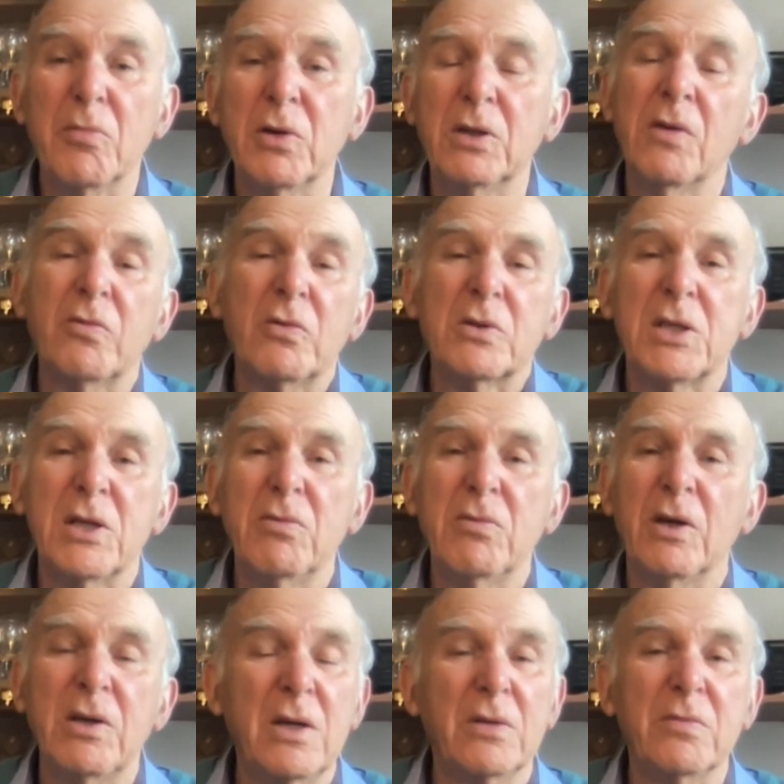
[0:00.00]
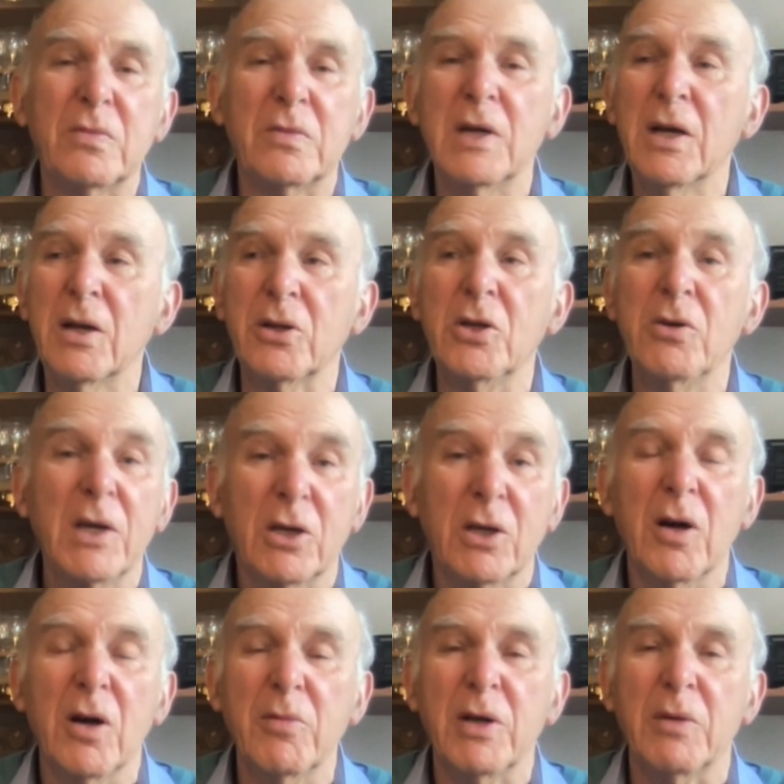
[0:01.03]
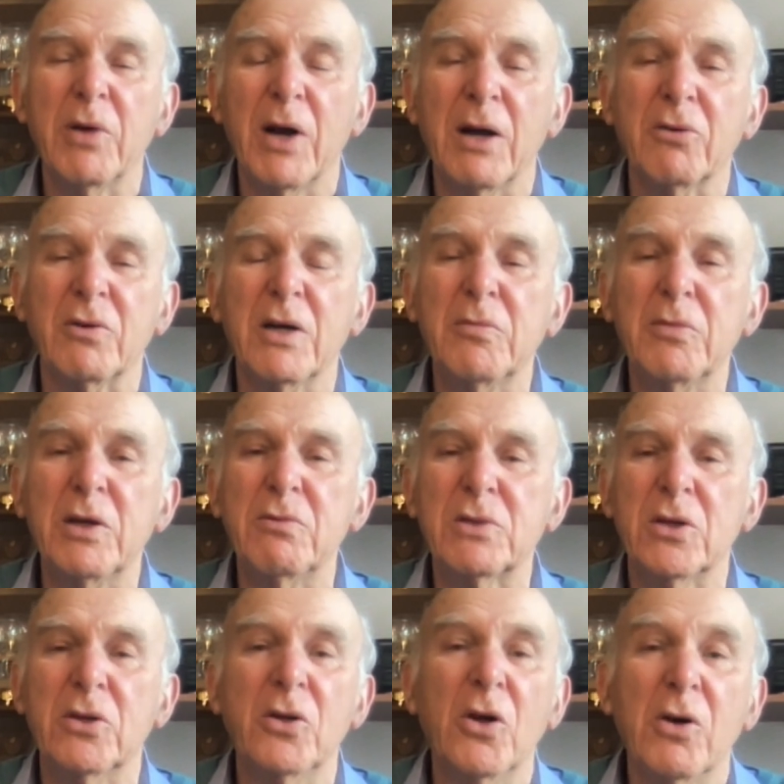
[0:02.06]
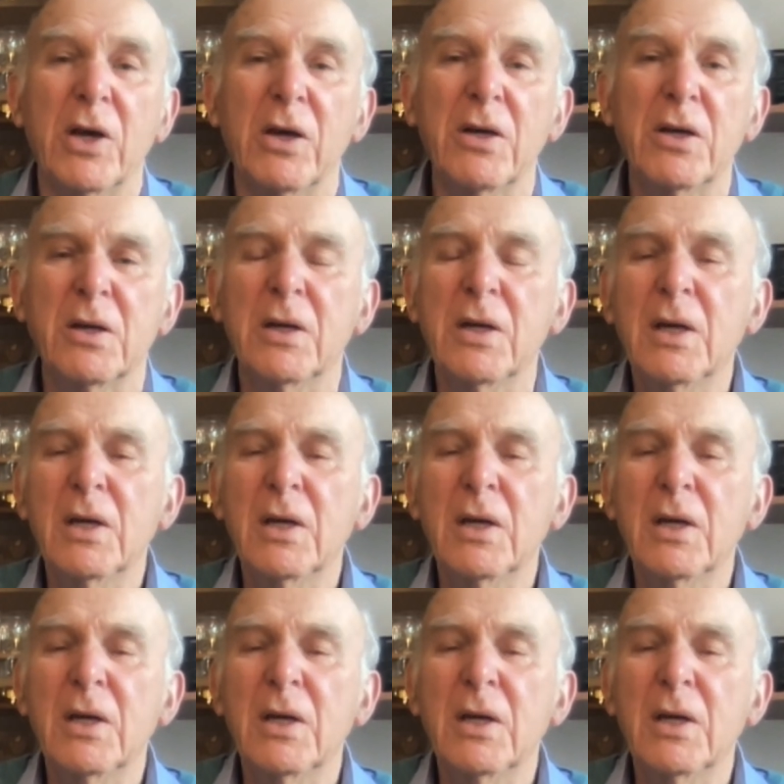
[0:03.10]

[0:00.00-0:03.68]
And, of course, he had no economic background. He was a lawyer.